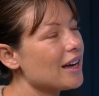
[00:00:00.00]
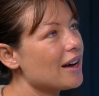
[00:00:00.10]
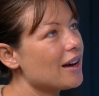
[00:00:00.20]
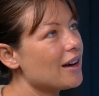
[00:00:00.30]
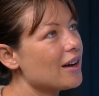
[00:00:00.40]

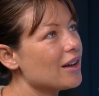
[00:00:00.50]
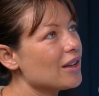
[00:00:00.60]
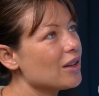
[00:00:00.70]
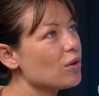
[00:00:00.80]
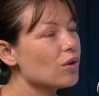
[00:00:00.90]

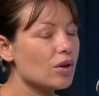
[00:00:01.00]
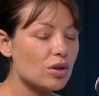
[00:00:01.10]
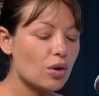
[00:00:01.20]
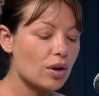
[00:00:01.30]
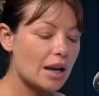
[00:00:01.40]
you're
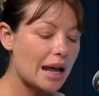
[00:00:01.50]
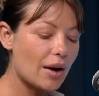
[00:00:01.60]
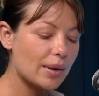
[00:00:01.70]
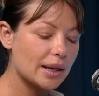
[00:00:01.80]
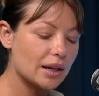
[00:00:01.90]
not
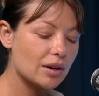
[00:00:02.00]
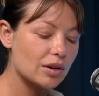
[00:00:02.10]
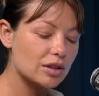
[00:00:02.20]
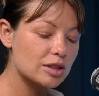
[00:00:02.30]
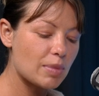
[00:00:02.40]
allowing
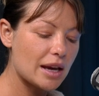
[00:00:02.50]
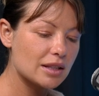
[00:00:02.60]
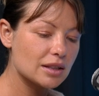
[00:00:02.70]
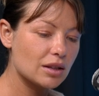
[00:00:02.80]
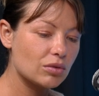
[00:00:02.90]

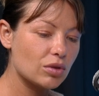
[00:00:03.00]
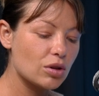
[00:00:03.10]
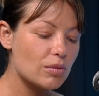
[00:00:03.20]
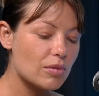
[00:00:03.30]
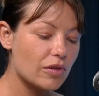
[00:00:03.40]
space and
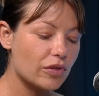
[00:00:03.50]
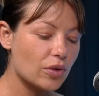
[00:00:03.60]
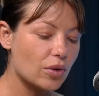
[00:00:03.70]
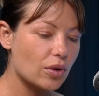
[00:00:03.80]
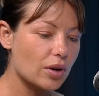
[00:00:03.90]
room
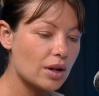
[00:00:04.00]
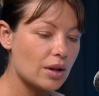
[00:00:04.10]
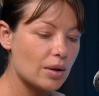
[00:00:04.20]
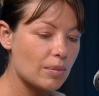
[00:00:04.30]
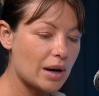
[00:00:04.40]
for
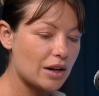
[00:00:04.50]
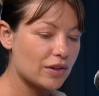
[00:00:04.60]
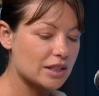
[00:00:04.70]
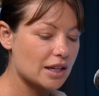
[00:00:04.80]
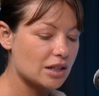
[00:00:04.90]

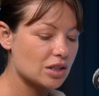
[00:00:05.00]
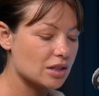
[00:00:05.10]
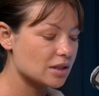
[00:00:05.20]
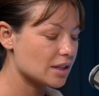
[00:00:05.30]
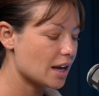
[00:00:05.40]

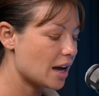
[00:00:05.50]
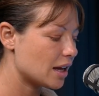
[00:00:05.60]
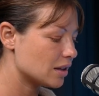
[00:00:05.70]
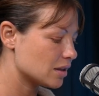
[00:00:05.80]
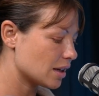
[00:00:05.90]
manifestations
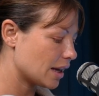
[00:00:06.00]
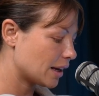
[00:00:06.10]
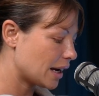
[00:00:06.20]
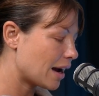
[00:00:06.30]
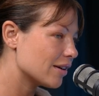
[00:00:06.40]
and like
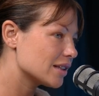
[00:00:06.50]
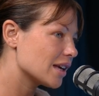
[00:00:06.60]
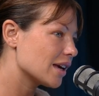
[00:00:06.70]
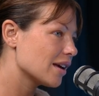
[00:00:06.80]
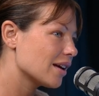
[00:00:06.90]

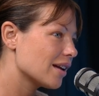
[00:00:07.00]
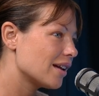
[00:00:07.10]
clarity.